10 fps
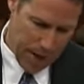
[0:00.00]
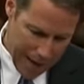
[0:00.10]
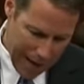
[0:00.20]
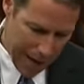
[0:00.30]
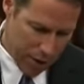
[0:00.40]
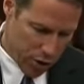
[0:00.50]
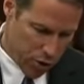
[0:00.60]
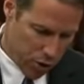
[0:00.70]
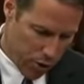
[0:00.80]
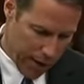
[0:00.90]
And how did
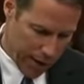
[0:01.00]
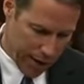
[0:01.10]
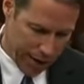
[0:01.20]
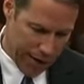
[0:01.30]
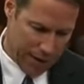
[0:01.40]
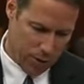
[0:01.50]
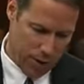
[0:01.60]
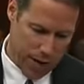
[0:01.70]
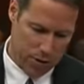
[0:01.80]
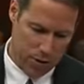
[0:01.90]
you treat the
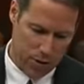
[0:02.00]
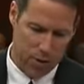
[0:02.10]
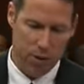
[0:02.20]
lacerations